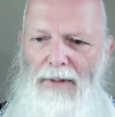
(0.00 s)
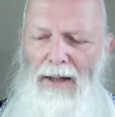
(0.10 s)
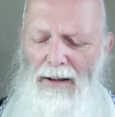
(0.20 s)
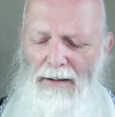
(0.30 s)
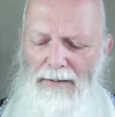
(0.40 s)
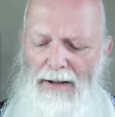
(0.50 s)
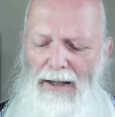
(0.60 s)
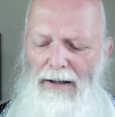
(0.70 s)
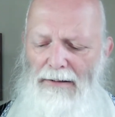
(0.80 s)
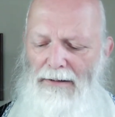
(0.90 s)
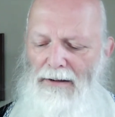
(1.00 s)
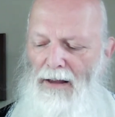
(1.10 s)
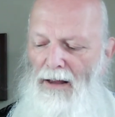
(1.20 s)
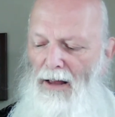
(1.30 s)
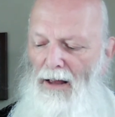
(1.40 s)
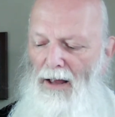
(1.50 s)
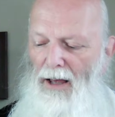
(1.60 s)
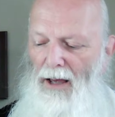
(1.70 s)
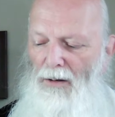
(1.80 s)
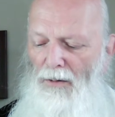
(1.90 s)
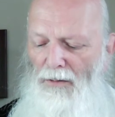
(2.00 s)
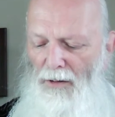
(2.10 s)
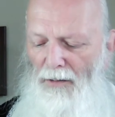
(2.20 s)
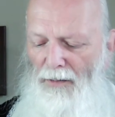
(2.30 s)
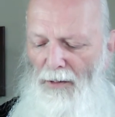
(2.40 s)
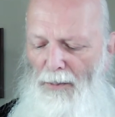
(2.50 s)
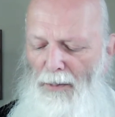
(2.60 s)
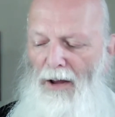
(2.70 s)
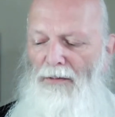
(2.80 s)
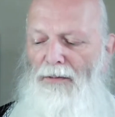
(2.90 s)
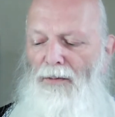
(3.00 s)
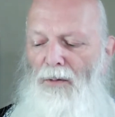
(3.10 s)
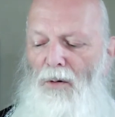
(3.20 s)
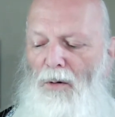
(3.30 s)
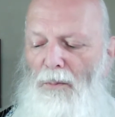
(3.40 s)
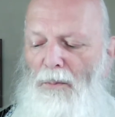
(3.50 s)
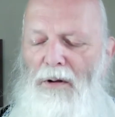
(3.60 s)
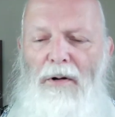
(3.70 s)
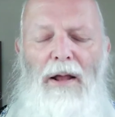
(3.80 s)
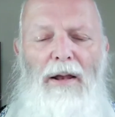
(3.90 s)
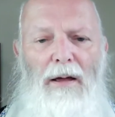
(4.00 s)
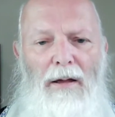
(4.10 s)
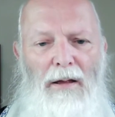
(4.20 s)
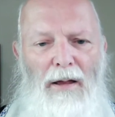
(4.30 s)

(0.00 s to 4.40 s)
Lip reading: his needs. And also, if you pray for Mirella,